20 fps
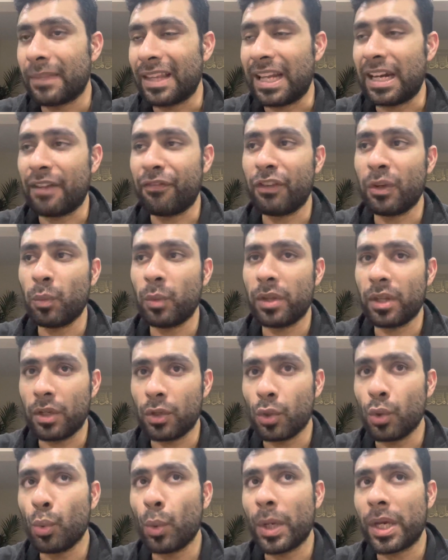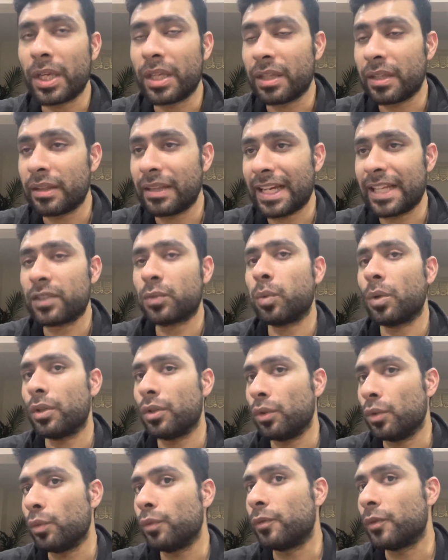And I think with Inoue, that's
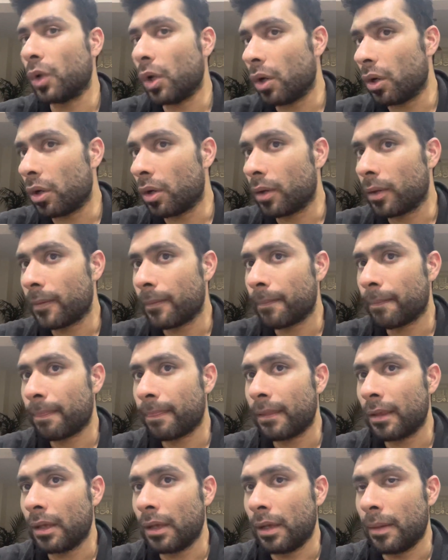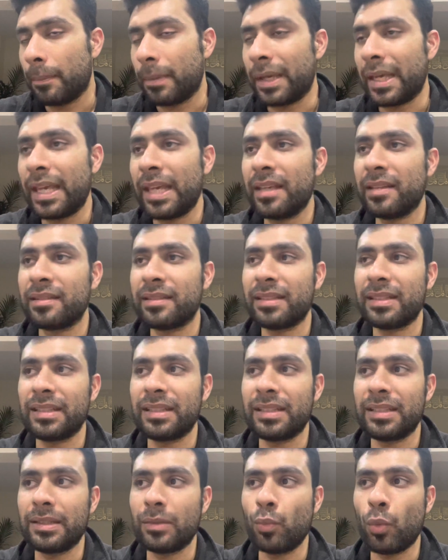what you've got. But here's
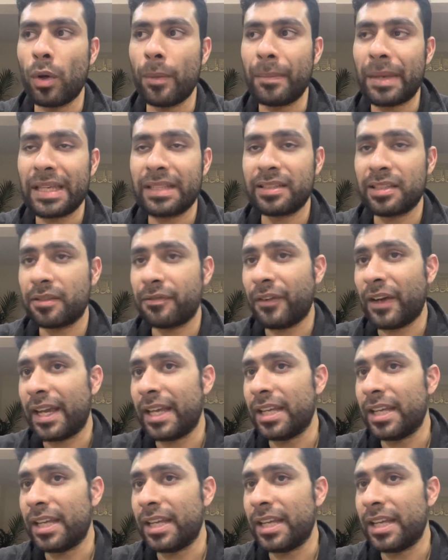what makes this fight